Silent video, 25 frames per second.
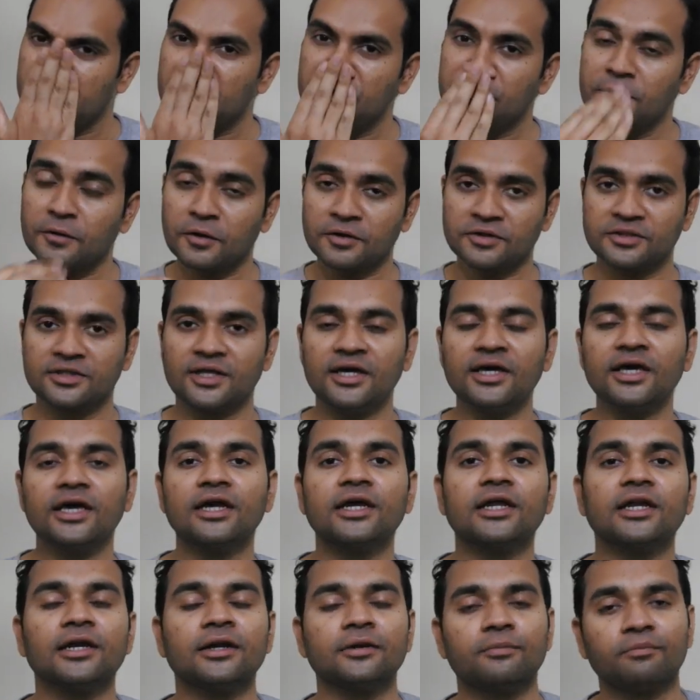not thinking
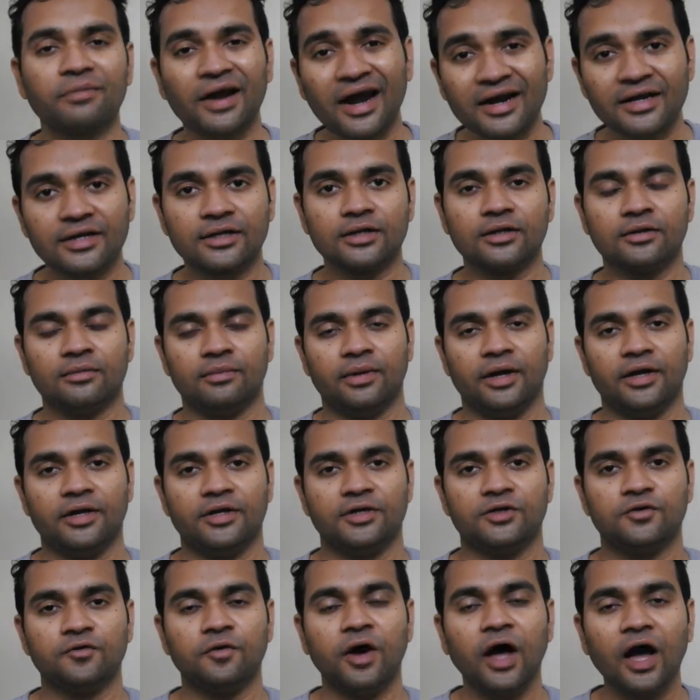in practical manner,
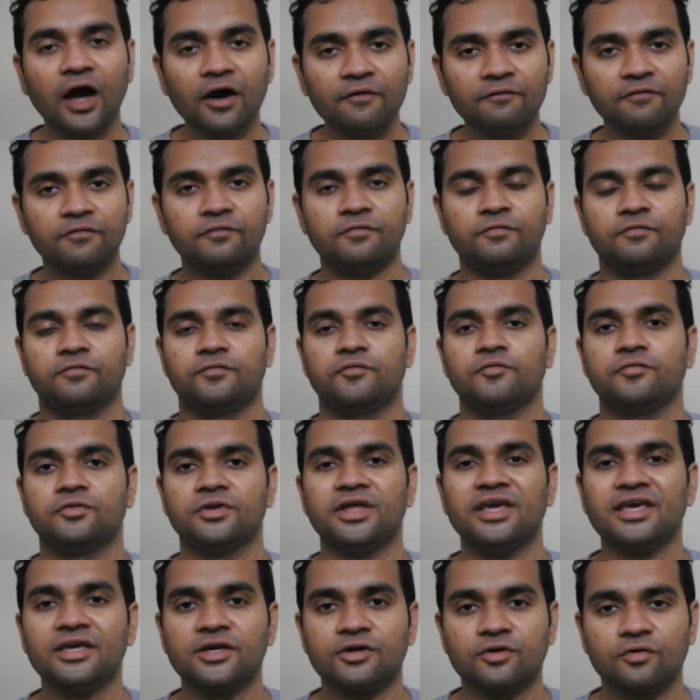you have to
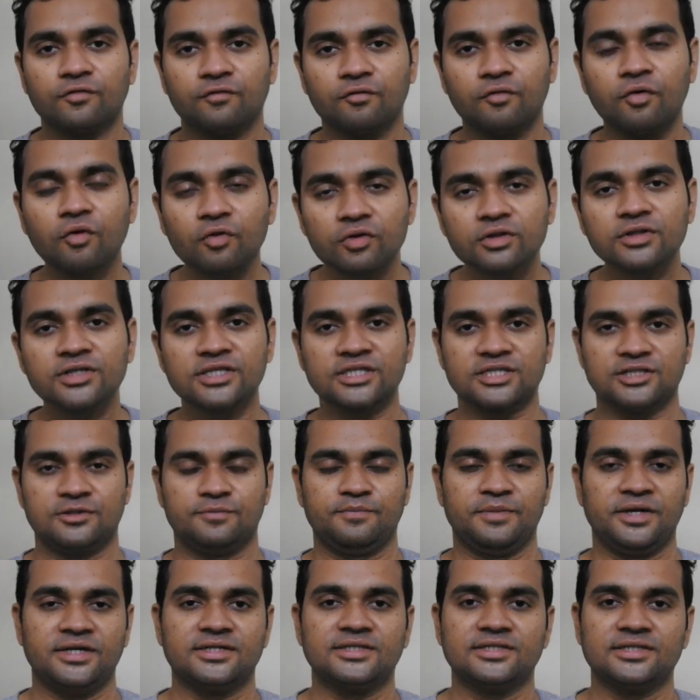take care of all the
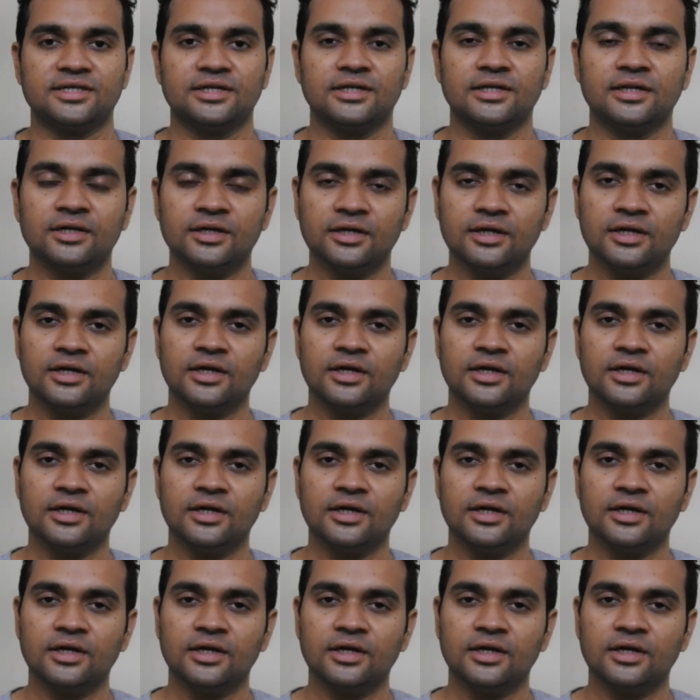aspects and